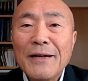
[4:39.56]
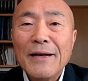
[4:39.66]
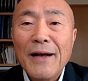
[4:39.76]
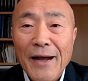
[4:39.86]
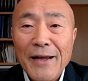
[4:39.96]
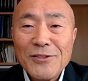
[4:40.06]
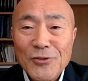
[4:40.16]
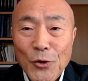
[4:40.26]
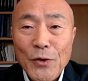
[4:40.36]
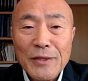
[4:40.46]
I
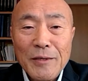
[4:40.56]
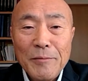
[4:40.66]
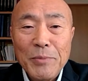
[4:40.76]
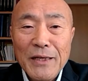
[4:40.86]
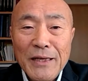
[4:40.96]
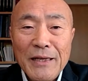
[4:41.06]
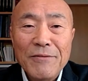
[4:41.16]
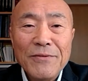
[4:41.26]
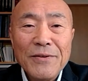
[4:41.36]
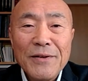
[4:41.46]
strongly believe
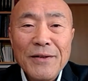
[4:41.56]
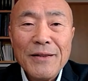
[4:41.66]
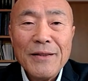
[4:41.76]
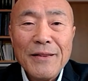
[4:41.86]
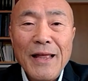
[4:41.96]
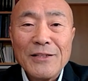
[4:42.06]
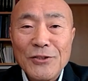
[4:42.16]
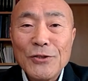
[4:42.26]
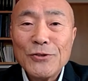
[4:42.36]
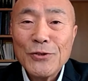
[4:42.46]
that
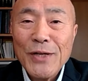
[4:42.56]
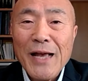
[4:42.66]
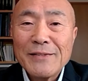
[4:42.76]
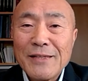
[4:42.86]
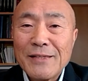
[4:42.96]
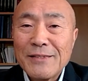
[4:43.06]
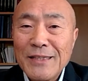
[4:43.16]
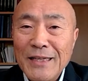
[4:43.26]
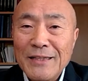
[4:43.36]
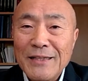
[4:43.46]
you do not
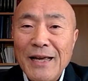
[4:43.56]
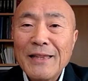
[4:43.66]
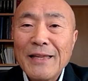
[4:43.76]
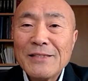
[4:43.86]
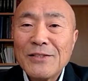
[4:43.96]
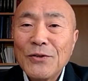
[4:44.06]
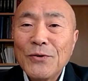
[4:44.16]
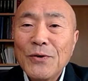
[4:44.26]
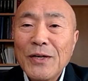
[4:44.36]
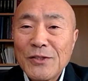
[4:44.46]
succeed unless
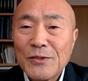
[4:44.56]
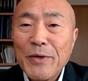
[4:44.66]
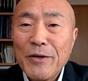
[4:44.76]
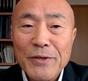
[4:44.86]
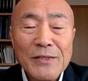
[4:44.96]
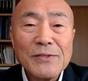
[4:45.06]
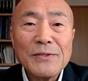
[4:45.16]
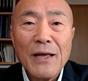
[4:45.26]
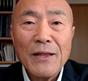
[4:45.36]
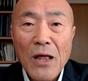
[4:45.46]
you experience
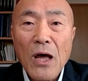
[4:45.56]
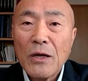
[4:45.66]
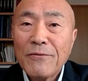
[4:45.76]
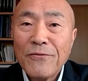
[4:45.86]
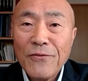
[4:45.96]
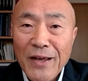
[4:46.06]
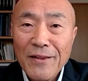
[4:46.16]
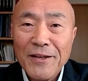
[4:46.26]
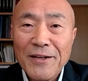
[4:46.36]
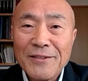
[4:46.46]
a lot of
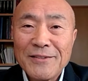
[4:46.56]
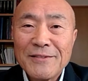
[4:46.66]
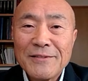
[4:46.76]
failures.